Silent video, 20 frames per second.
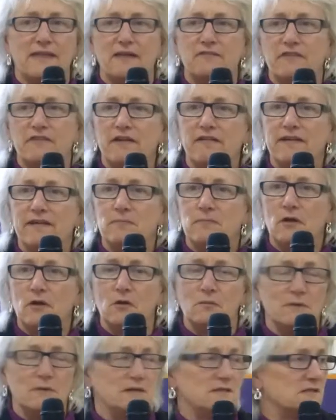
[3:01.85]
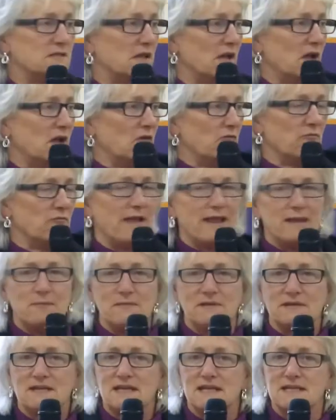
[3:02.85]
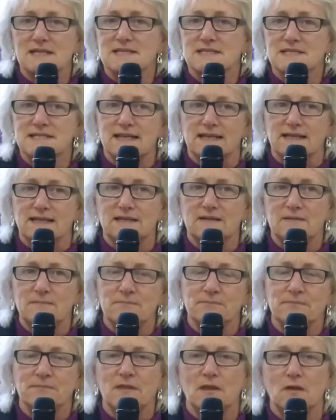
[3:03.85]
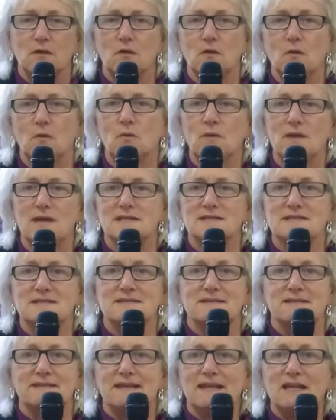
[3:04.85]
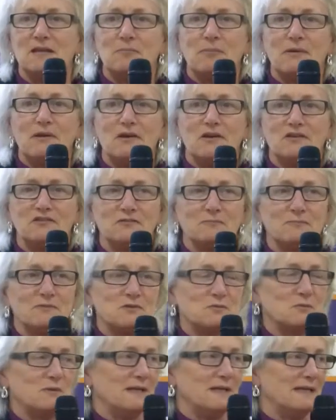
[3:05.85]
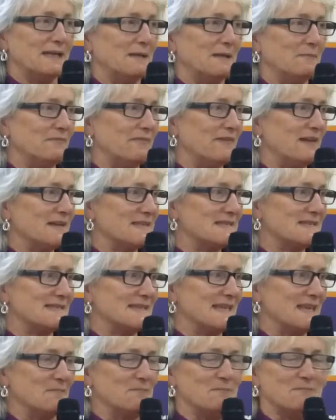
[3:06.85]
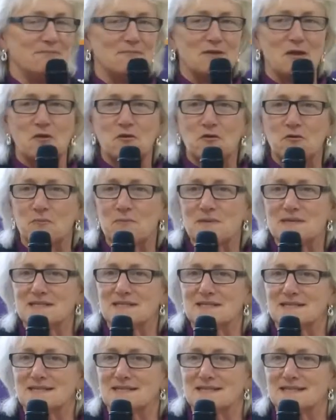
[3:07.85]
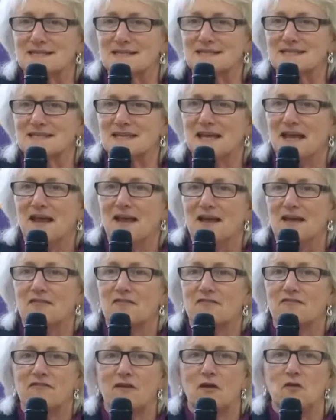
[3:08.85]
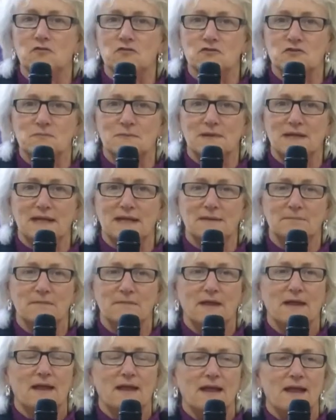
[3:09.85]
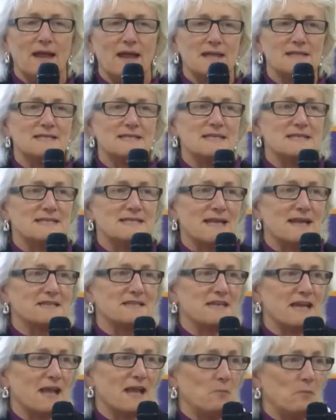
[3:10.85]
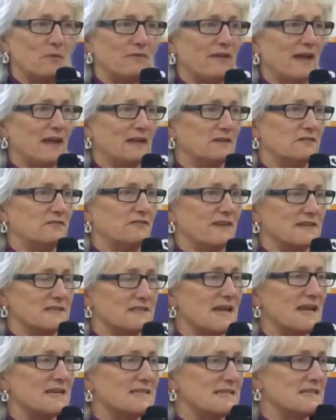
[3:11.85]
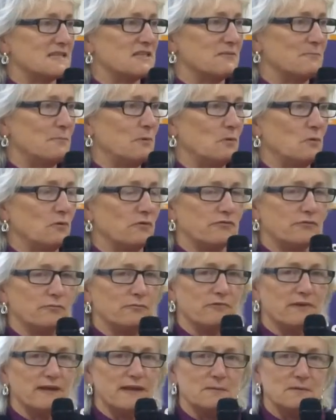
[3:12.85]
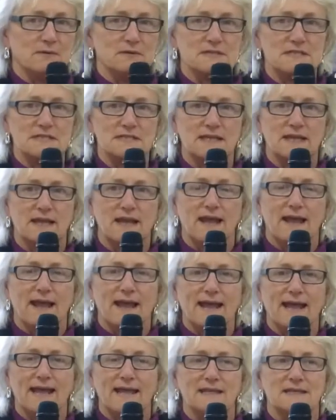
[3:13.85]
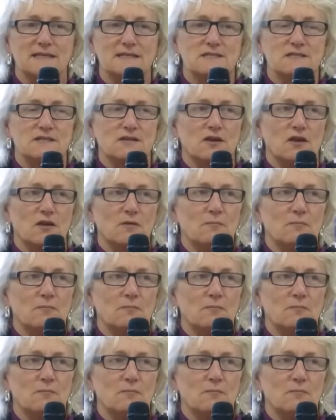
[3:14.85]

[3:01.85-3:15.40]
at that very moment, Raymond Kinsella, who is the link person between MVSC and local businesses, phoned me. And since that time, we've had fantastic support from Raymond, and